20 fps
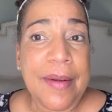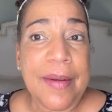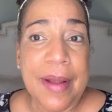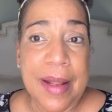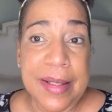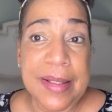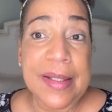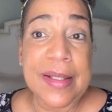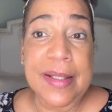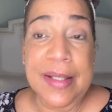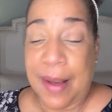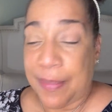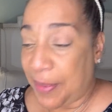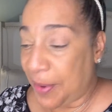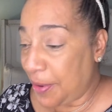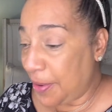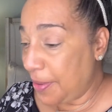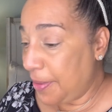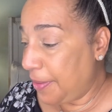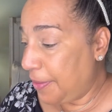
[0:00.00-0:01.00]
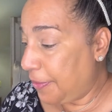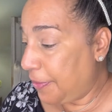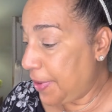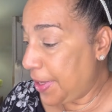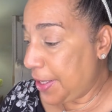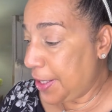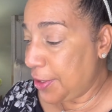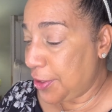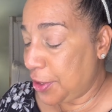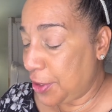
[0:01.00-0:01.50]
and supple
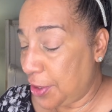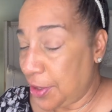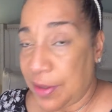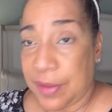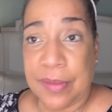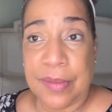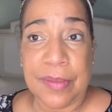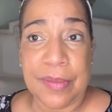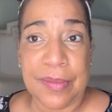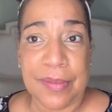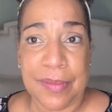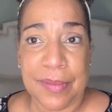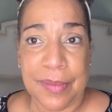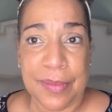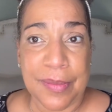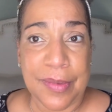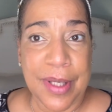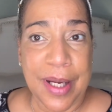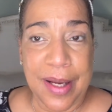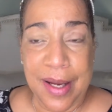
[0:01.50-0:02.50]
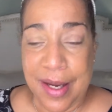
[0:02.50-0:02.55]
finish. Okay,